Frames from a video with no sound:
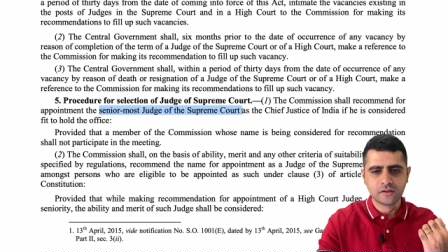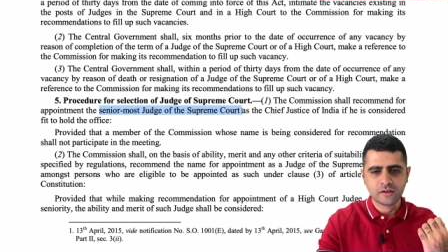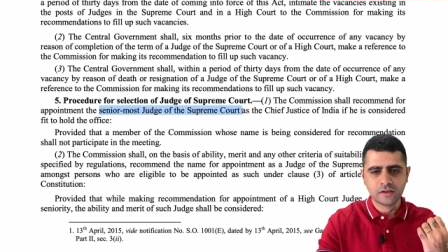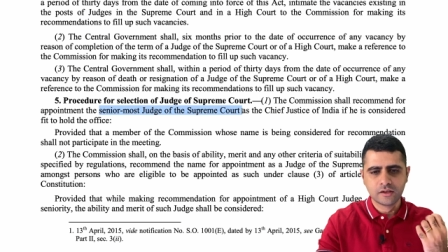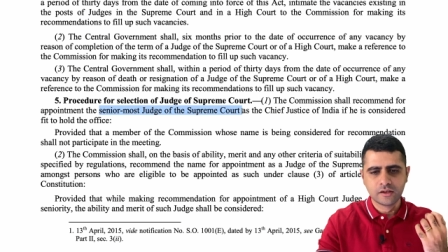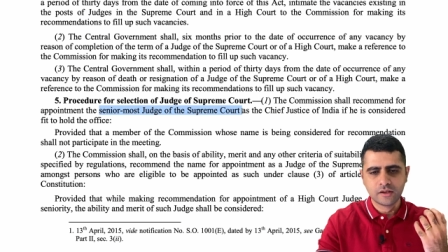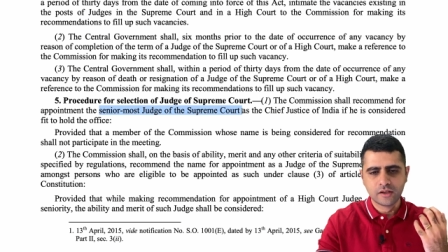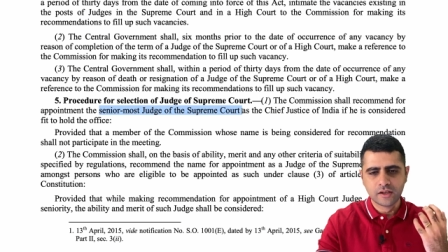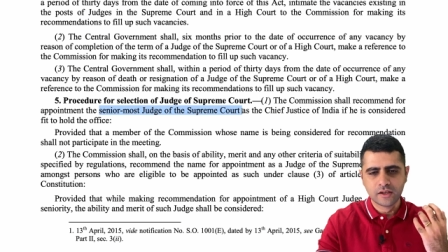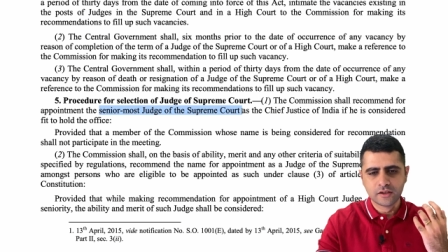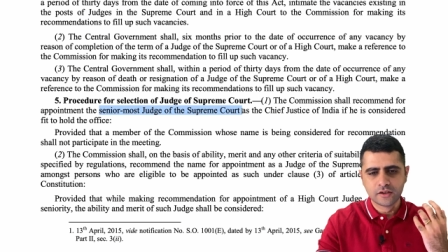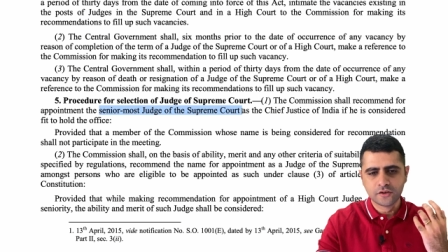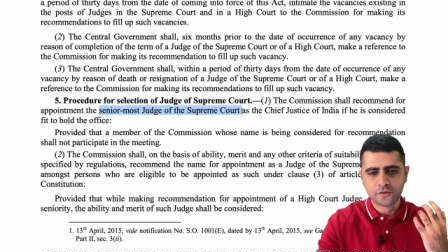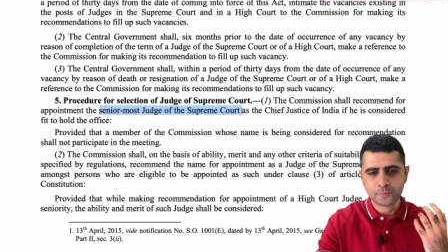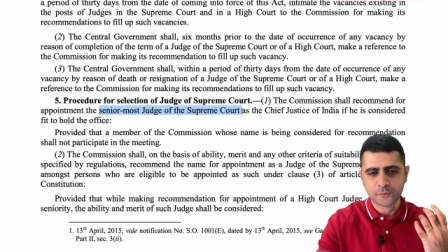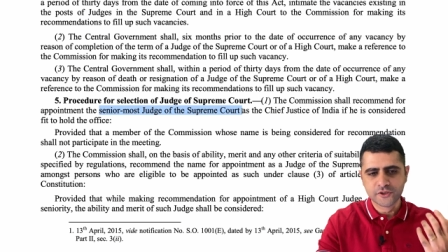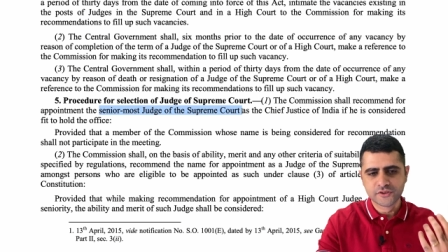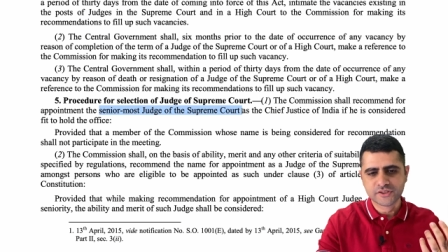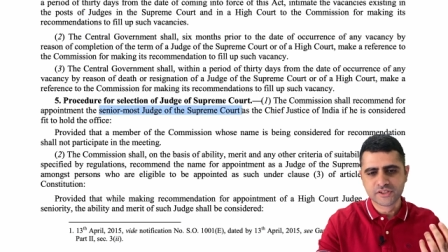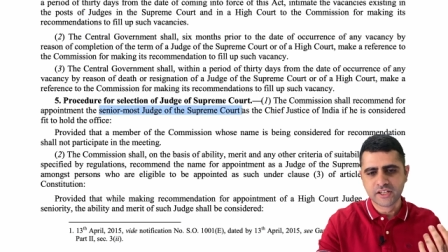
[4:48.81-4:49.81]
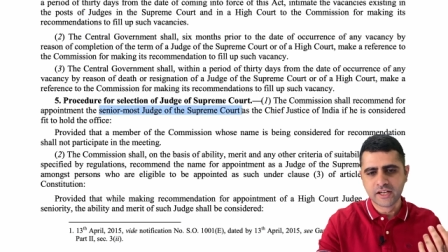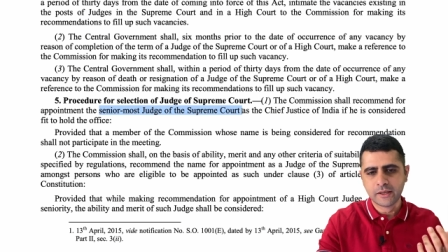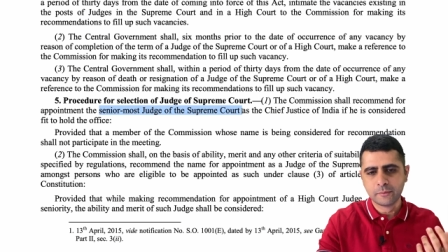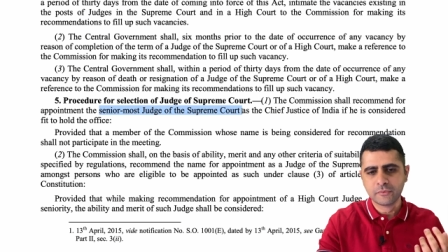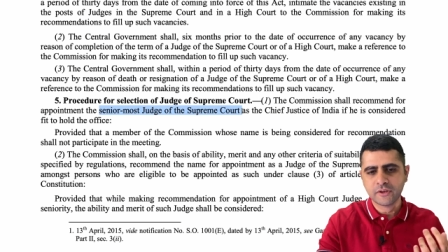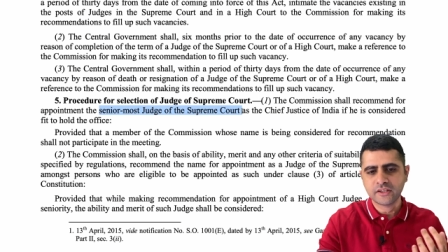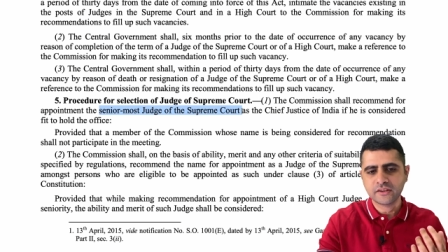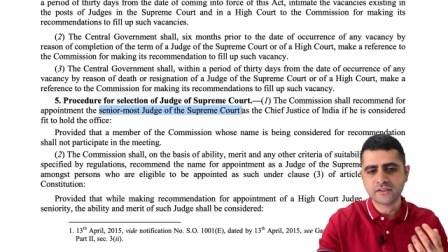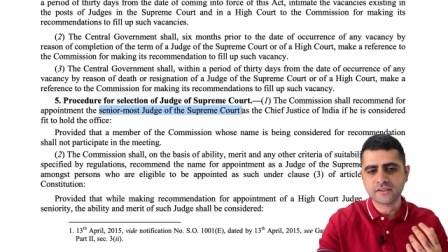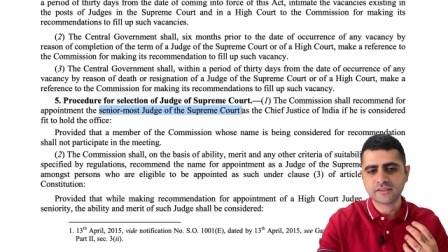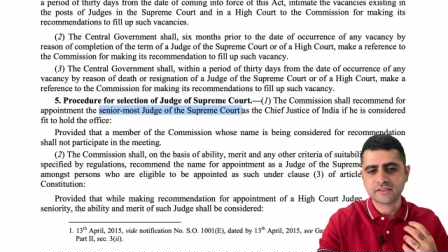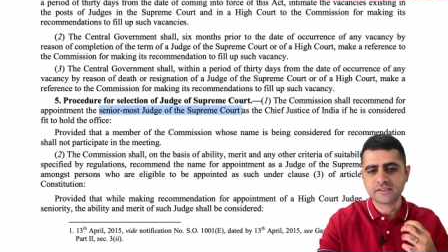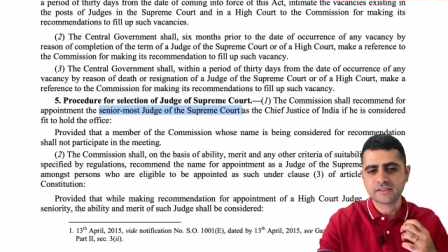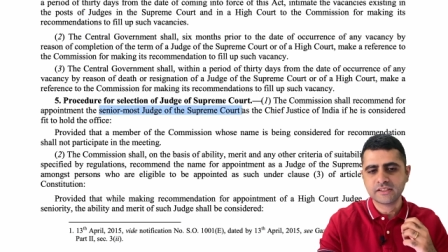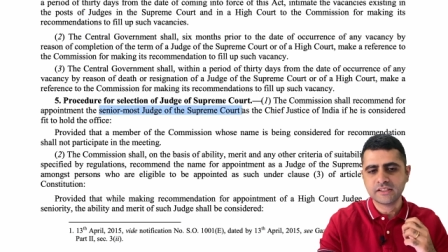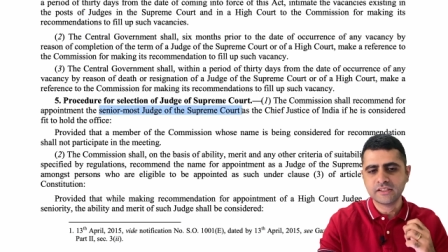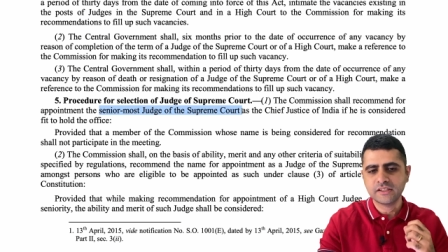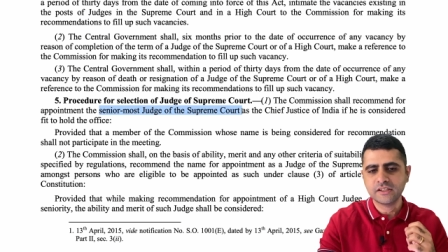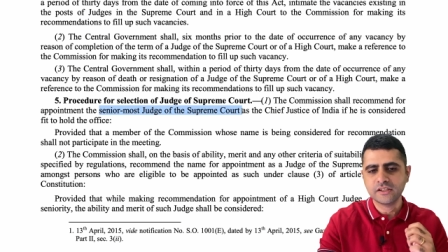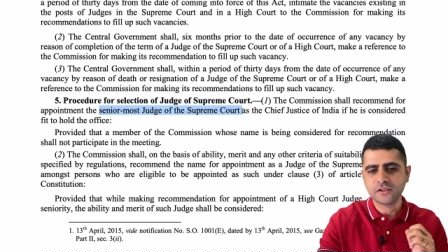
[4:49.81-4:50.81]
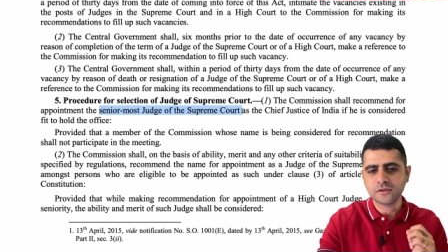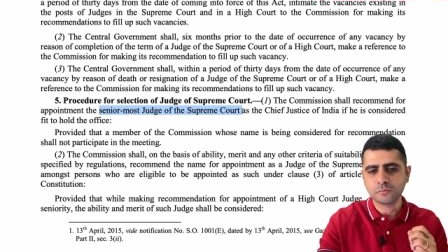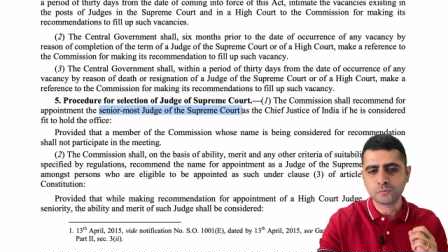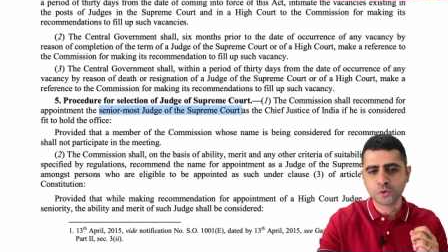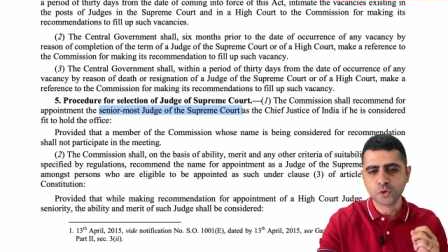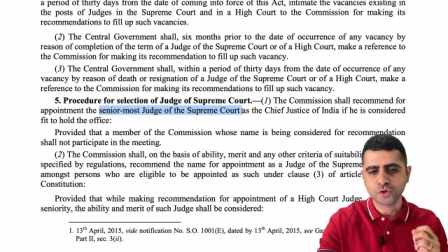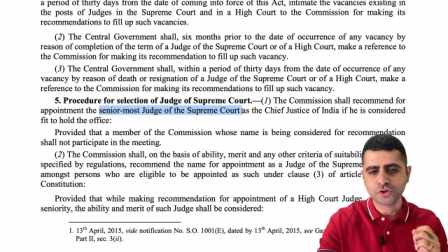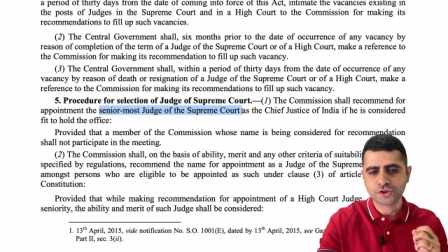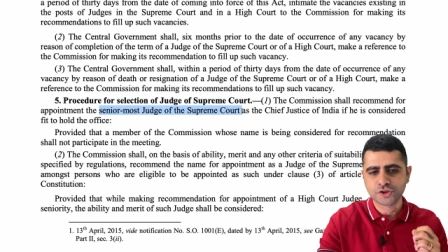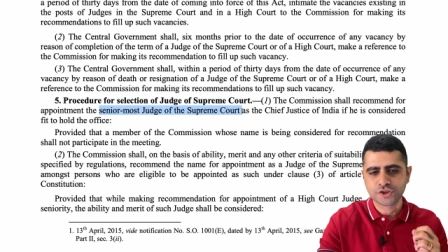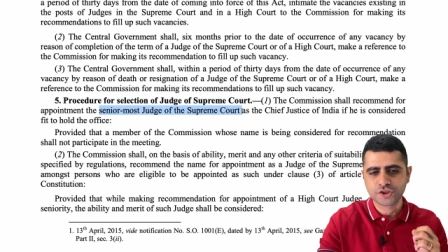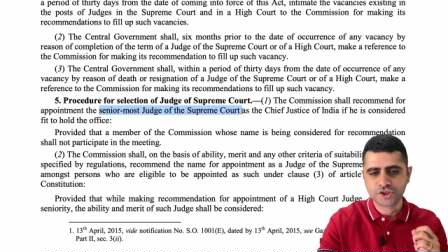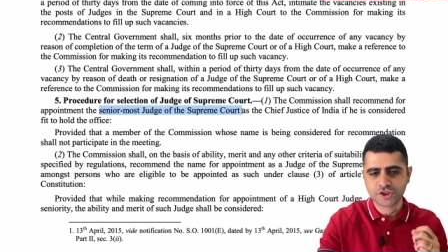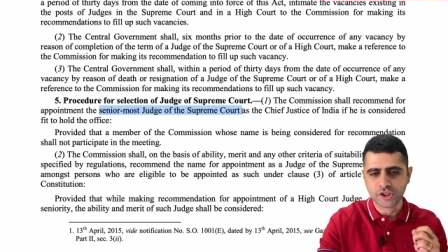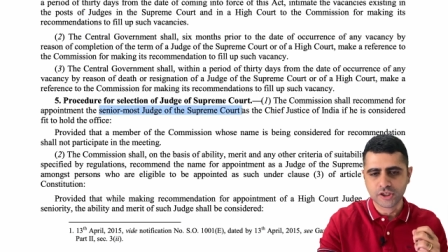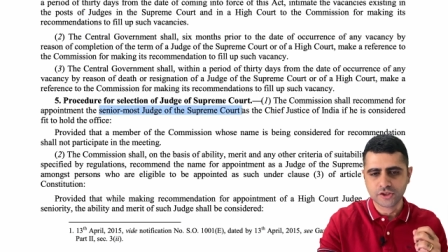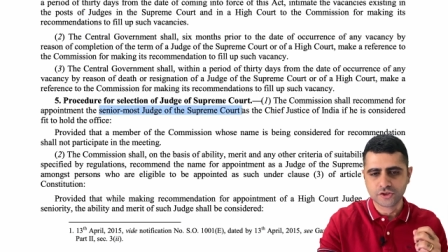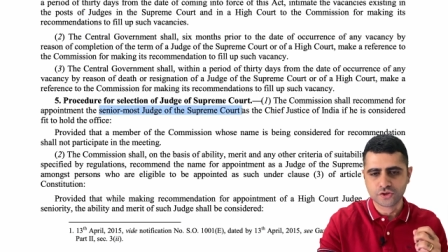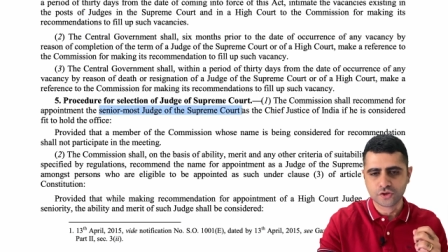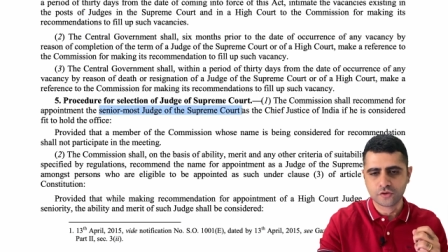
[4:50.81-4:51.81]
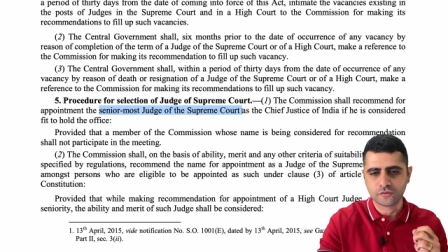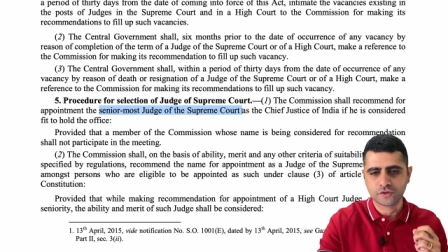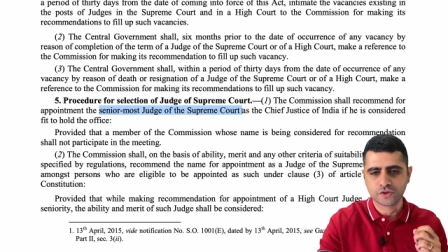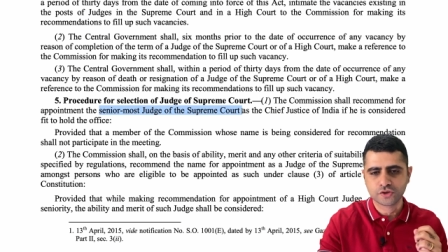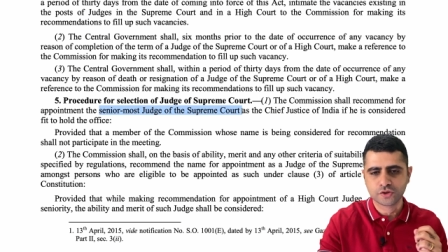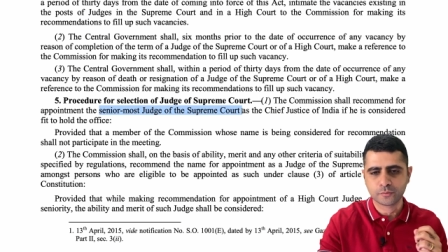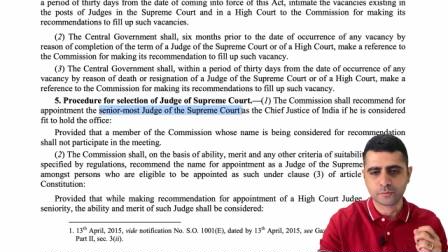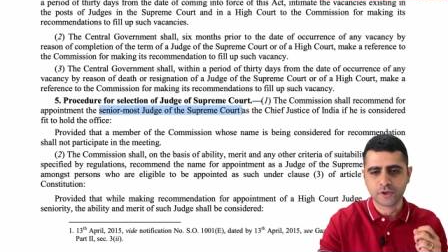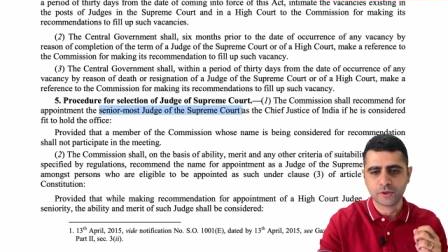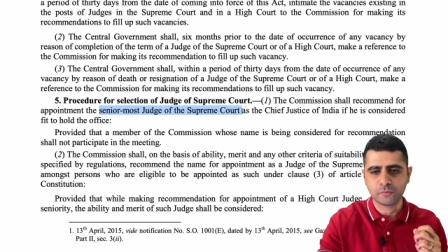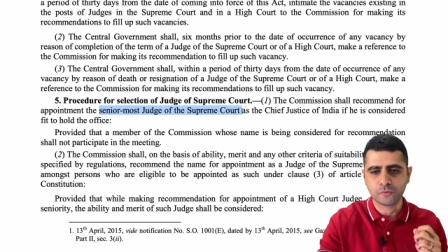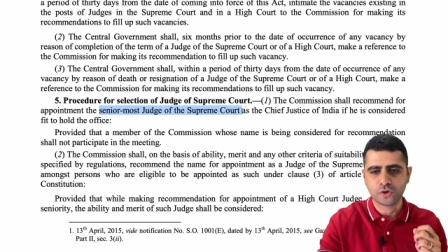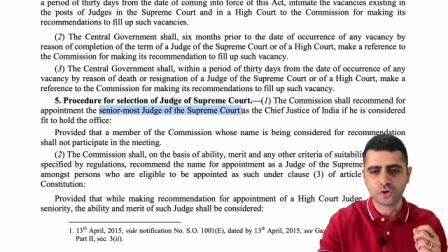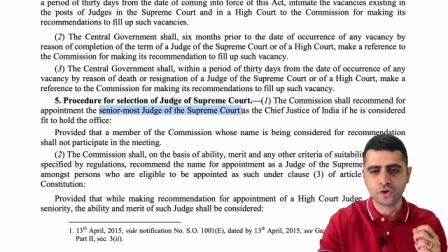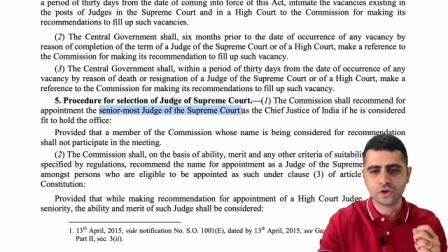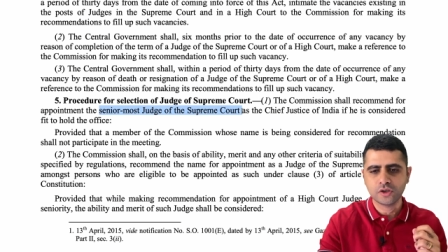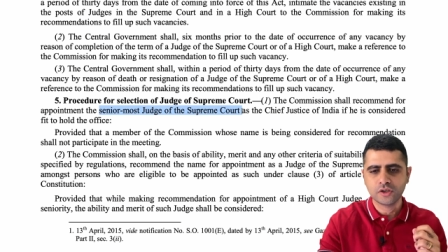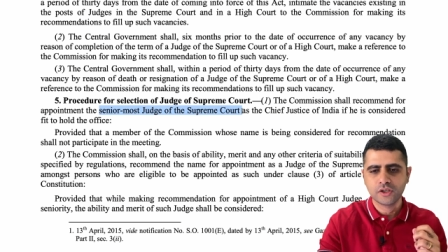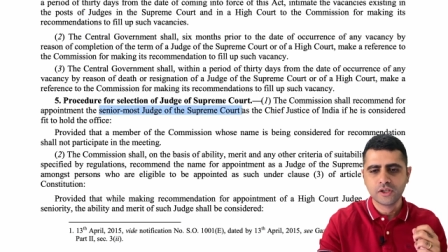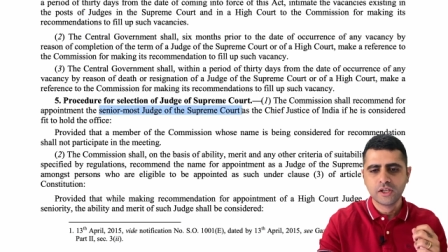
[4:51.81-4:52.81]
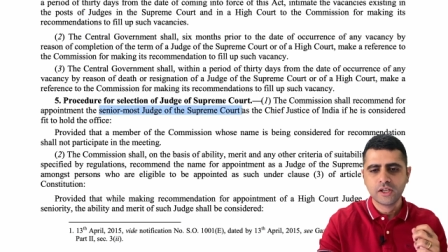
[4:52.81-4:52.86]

is prescribed that the senior most judge of the Supreme Court